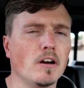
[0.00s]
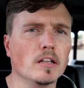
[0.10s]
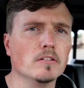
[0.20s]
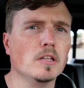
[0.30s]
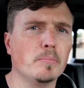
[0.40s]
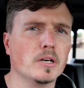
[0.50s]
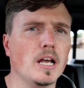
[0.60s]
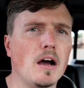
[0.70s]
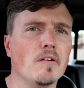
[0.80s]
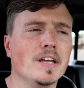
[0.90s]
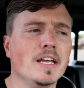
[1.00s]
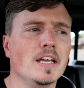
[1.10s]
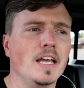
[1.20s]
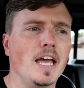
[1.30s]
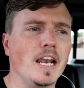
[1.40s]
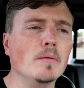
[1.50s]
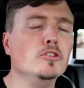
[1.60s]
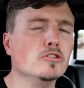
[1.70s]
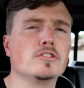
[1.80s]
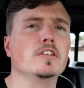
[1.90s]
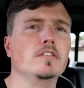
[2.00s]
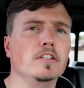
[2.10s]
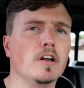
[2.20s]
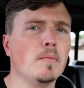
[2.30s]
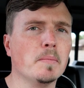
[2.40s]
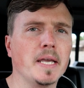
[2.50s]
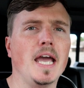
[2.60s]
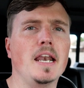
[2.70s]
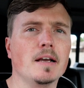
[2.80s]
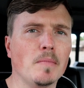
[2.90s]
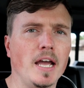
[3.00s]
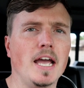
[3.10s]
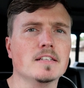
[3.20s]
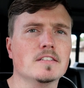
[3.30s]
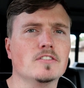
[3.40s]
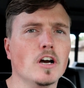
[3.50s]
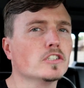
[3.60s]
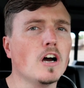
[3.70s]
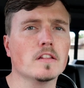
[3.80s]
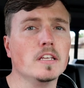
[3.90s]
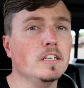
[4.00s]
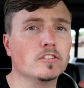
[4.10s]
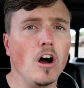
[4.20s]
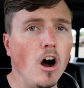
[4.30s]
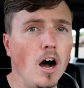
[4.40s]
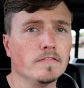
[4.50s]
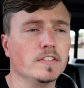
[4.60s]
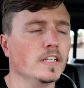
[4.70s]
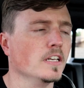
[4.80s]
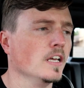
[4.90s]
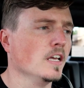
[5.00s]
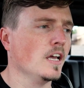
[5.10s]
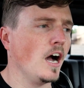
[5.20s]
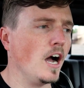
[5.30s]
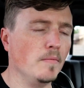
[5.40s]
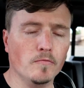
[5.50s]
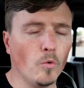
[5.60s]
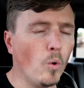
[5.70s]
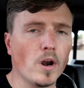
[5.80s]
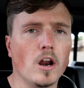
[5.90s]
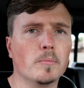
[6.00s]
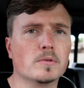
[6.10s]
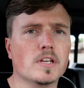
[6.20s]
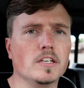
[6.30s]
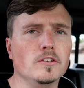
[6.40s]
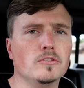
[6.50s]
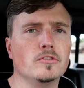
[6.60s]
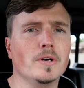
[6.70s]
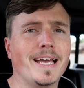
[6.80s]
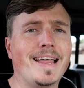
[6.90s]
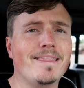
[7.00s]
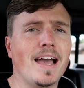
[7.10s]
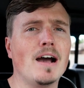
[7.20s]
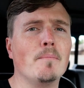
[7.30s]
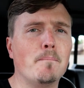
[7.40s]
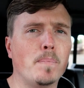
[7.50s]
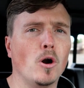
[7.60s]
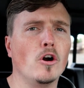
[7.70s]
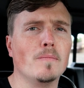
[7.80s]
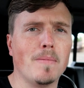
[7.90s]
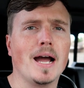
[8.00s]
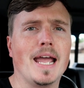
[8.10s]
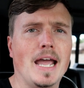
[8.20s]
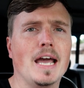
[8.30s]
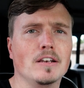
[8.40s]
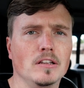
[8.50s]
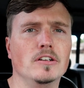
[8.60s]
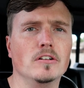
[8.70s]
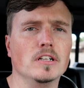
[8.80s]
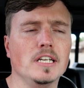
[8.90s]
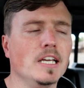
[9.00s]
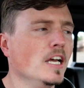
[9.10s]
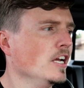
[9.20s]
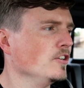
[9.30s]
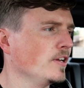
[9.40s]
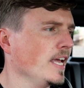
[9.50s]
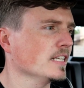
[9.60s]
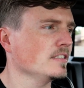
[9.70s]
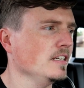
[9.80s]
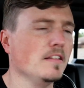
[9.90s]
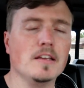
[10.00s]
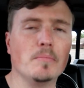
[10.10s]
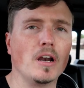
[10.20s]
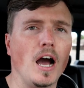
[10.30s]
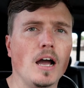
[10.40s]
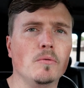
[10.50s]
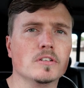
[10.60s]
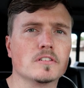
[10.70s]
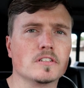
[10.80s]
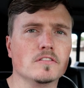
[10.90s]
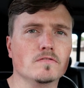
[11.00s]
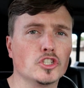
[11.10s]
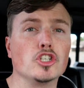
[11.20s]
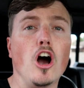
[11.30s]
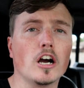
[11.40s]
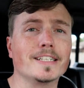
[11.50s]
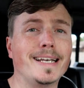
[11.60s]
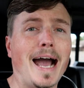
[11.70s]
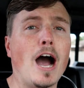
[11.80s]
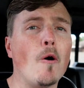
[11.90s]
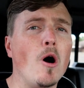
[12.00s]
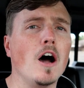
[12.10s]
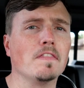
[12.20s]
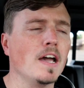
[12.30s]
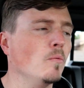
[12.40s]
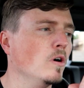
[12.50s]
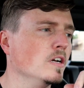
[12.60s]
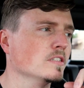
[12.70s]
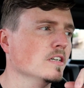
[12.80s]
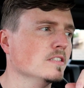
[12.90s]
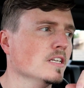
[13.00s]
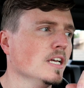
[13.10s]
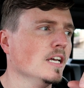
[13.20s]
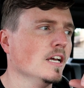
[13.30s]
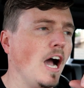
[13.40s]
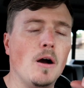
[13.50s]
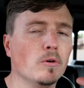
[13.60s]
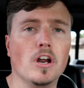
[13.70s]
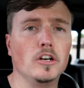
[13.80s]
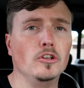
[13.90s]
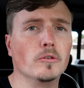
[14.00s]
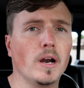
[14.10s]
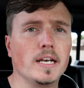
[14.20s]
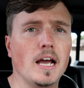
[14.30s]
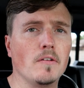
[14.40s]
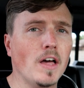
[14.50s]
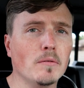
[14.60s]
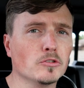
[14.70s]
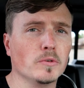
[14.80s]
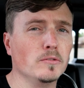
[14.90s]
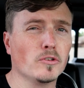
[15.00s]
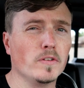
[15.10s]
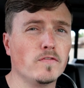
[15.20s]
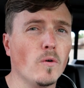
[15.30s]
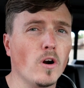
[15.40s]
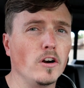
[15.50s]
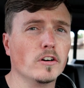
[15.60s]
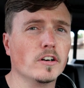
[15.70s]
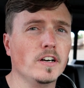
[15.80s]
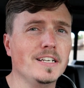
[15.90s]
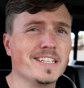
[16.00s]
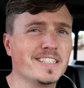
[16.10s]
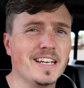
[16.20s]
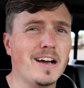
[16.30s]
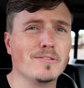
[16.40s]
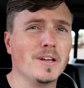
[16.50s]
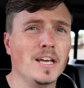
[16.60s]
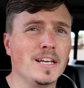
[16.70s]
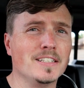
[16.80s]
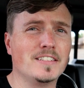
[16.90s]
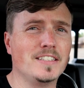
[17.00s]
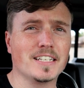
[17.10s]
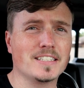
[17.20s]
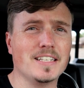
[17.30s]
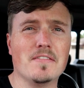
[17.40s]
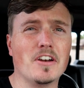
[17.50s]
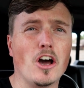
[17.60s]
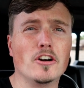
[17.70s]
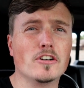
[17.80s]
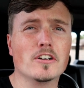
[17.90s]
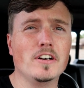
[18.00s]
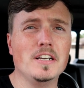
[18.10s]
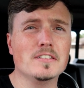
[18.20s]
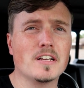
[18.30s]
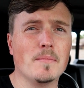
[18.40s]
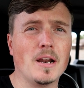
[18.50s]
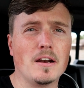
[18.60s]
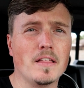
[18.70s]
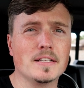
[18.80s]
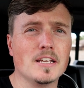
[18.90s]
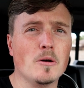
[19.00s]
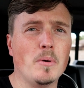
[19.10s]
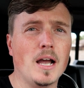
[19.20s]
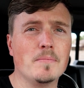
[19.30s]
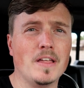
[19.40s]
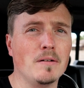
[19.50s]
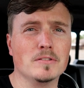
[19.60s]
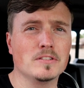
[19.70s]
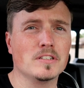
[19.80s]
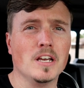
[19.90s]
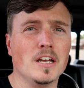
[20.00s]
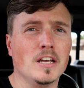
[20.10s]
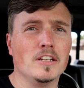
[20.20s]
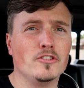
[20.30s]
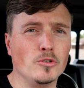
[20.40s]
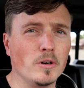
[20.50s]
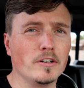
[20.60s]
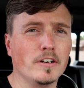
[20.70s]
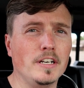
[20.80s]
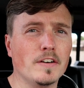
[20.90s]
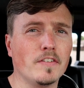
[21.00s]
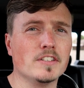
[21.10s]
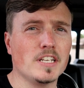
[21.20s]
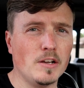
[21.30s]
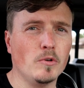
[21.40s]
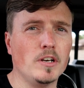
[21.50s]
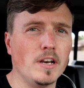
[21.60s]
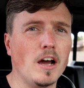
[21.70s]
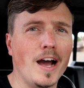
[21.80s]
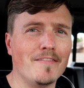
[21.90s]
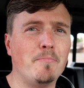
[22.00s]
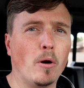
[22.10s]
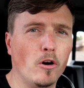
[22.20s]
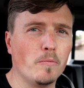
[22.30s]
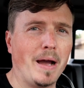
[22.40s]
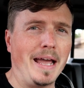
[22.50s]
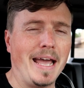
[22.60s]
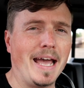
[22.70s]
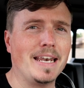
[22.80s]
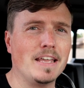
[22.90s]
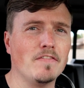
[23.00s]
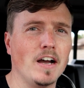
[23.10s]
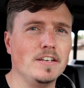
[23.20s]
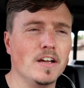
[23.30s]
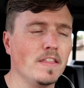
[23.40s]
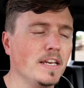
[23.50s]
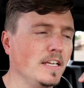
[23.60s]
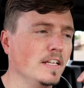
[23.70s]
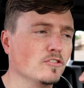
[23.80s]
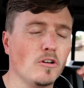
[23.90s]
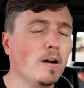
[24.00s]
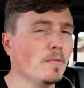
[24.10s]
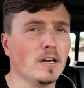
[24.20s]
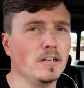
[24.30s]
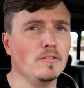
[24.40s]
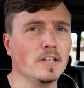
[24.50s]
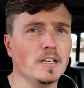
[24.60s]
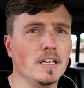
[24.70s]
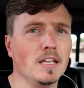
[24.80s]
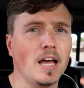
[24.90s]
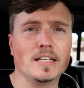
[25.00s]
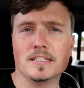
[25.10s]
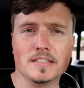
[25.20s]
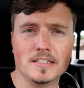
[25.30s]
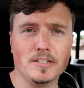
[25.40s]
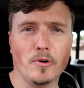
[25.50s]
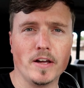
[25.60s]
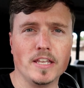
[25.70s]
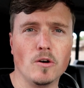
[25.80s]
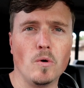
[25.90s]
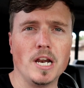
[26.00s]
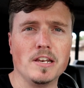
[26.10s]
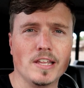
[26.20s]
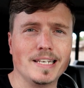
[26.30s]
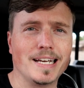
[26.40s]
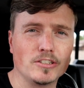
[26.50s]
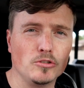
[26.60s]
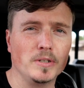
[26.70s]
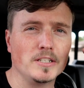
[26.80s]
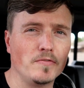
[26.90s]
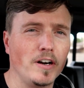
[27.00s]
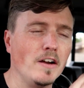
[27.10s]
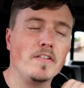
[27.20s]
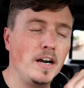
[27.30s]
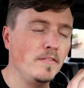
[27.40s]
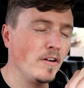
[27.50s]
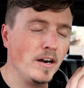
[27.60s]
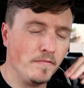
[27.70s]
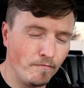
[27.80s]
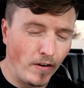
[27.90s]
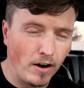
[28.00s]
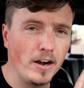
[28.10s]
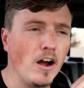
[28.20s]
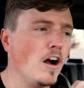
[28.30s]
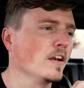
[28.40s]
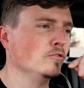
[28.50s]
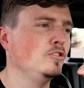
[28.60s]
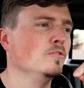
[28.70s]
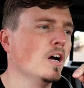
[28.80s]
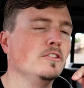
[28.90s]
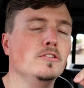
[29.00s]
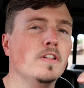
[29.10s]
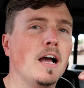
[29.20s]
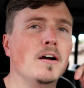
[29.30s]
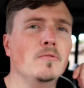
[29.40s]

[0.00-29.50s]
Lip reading: I literally put it out, and I'm used to, you know, I'm a mechanic. My hands touch hot things often. I'm 100% used to it, and that burned my hand literally. You can't see anything, but I was shocked at how hot that was, because I would not do it right now. That was when it was only 400 degrees. It's now 600-700 degrees coming out of that tailpipe. That was 200 degree difference. It would have burned my hand if I had done that again. So I'm not going to do that again. I can see why they don't want anything next to it. It's very, very, very, very hot. So do not do that.